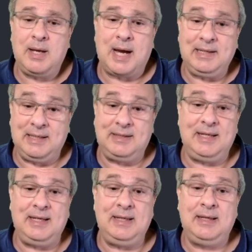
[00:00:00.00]
I did
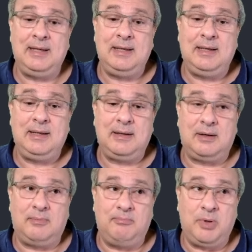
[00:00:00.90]
the
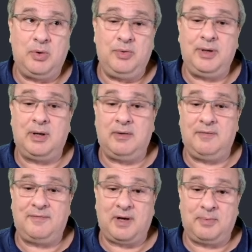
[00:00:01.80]
mode
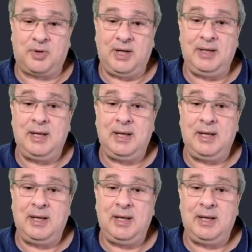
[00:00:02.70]
of upgrade.